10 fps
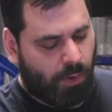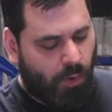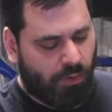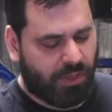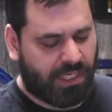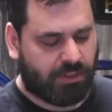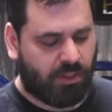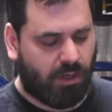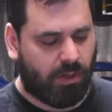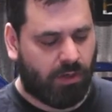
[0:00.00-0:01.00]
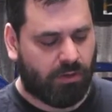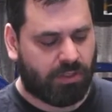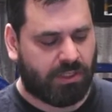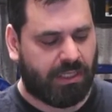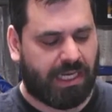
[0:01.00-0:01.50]
both of these
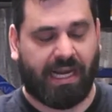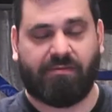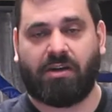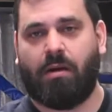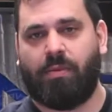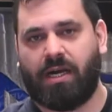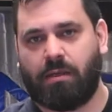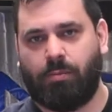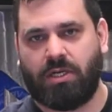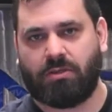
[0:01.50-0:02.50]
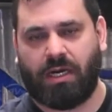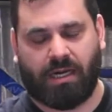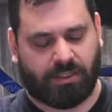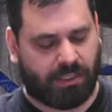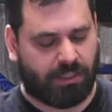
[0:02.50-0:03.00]
turbos have compact compressor
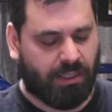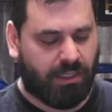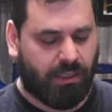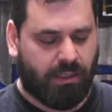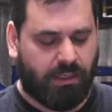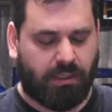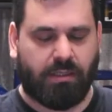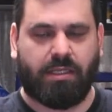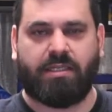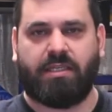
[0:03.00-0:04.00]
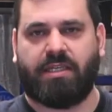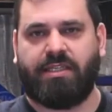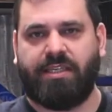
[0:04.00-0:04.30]
housings. This is a